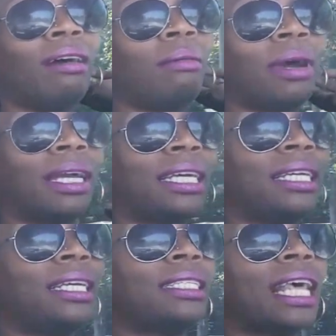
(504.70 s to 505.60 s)
oh my
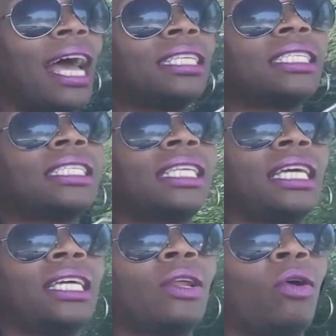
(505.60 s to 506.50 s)
goodness. I just
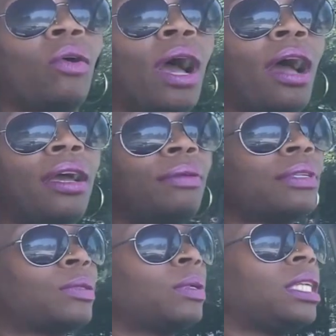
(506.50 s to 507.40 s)
didn't know how it
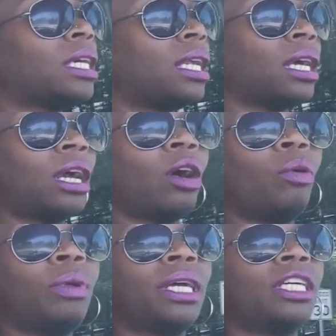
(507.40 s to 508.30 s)
was really gonna
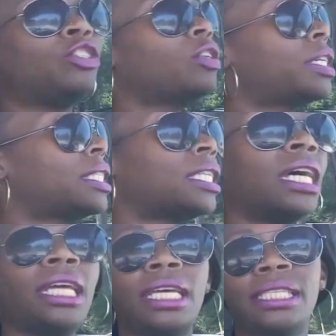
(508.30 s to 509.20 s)
go because you can
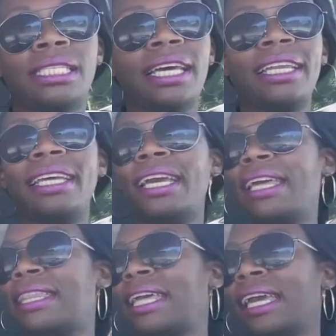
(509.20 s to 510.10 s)
study and study
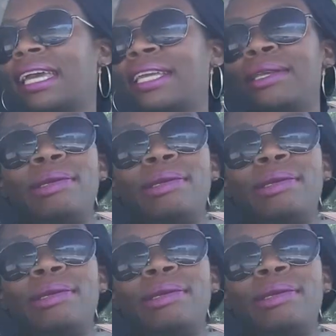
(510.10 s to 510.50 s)
and then